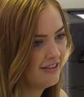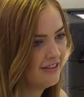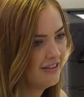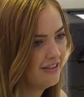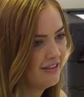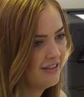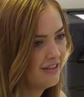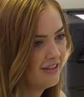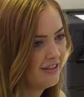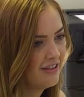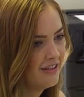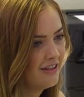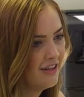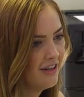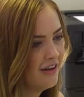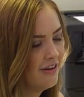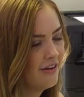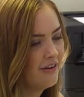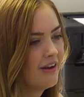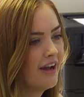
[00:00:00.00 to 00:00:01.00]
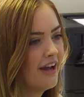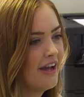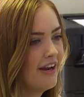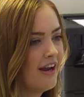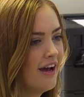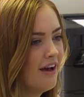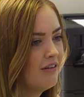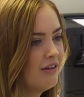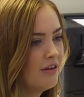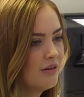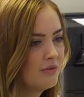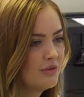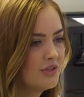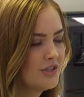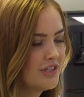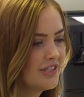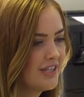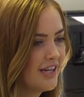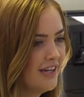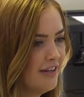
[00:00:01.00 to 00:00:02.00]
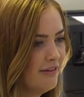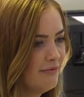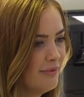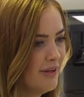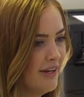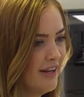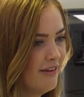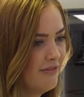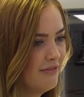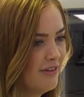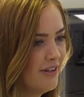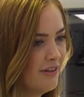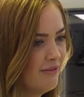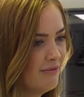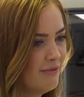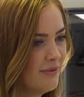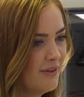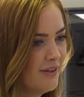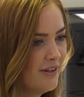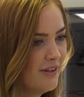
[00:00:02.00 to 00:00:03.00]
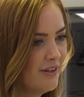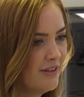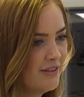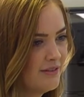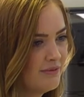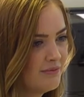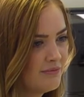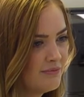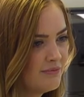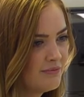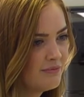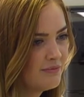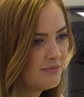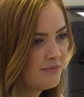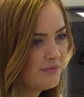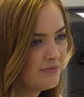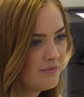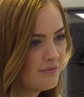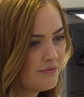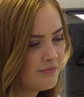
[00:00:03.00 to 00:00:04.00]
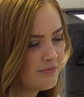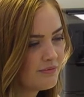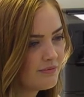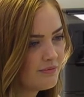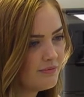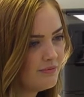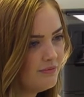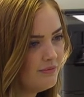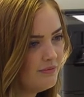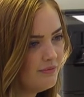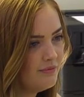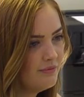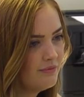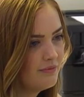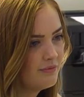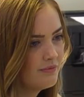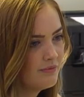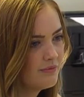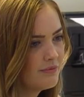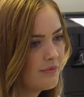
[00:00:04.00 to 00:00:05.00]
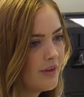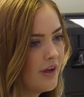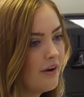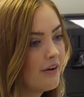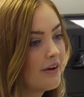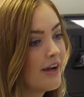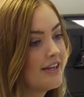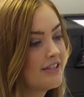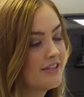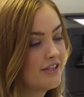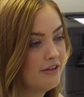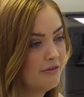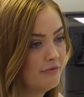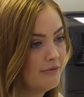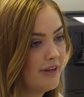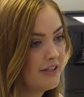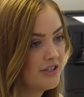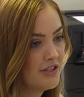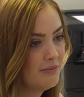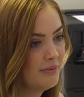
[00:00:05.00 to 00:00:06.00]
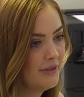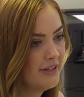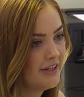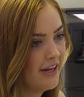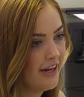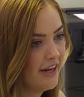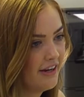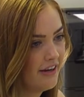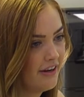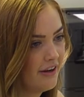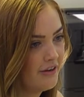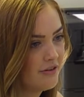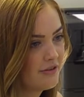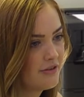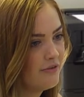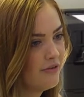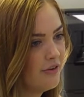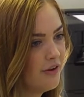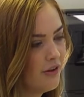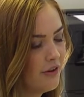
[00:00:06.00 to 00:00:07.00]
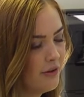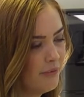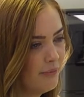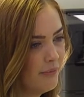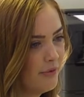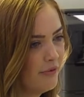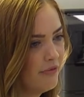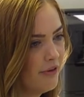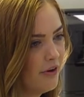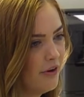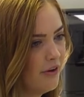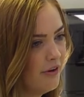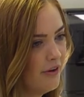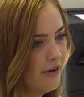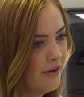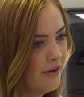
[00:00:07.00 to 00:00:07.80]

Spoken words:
we were able then to actually let the students go all the way through the consultation and even generate a script that, although would still need signing